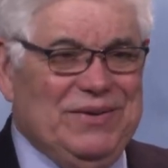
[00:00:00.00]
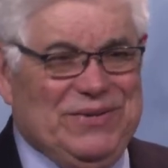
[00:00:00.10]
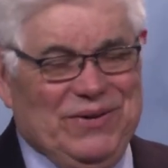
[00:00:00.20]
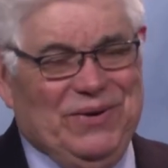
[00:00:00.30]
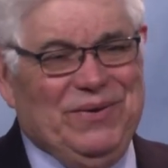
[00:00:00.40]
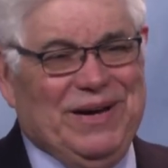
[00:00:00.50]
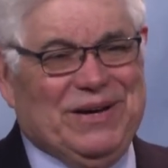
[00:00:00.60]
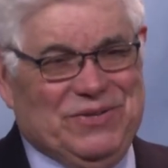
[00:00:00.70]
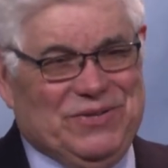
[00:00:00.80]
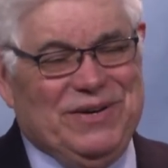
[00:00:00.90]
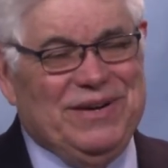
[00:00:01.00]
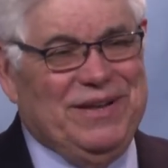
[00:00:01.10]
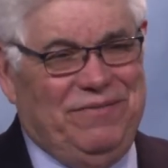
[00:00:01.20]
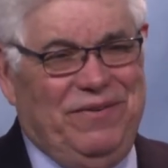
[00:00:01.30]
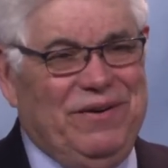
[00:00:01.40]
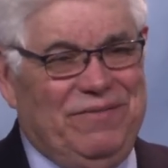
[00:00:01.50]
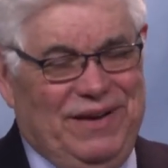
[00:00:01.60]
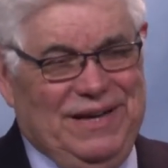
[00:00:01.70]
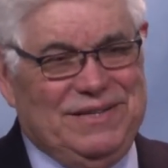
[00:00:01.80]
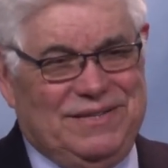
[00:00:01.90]
So the concern and the fear of
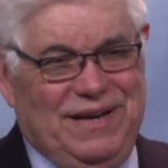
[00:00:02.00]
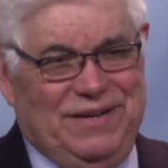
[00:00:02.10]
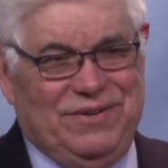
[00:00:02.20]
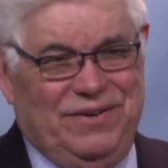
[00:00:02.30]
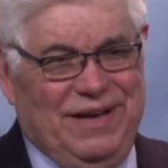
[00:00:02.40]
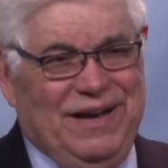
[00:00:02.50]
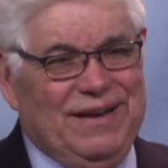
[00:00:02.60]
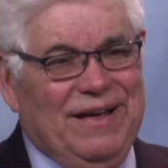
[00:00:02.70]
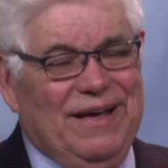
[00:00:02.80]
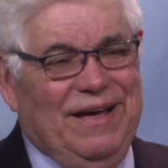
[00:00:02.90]
the legislature that